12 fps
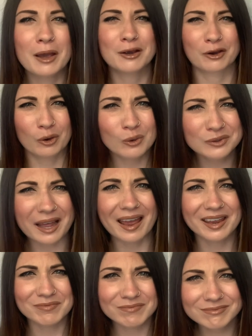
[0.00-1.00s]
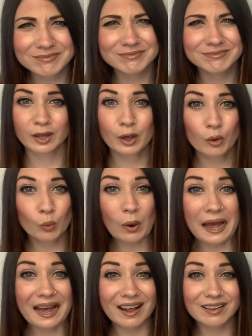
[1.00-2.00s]
Cool name.
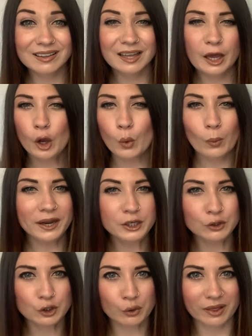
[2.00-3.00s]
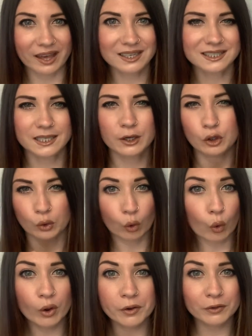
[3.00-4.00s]
Well, when you do this, you
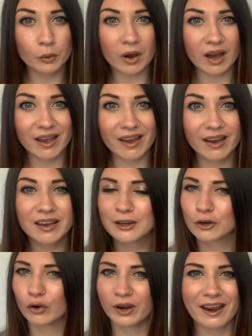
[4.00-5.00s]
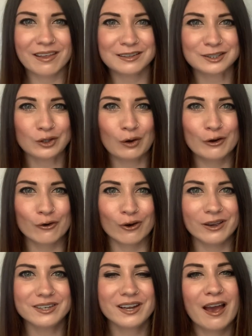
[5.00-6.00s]
coil the wire, create the
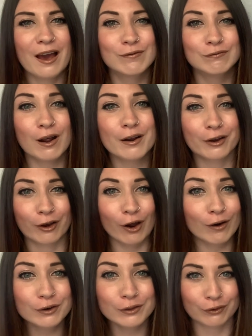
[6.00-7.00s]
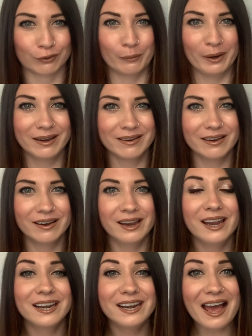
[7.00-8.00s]
solenoid, and run a current through it.
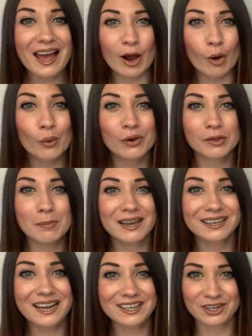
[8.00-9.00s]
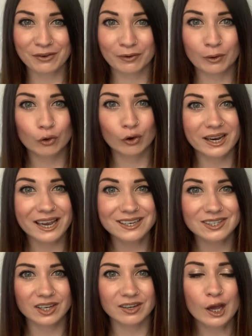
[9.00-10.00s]
Now, the magnetic field
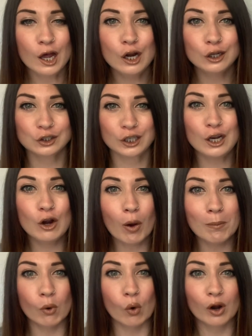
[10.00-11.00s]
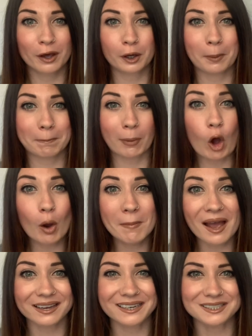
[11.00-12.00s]
created looks a lot more like a bar
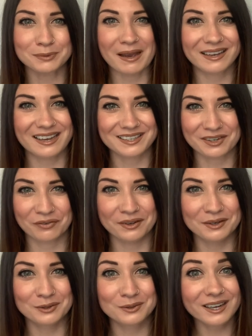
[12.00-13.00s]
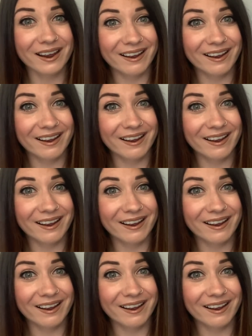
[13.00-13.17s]
magnet's magnetic field.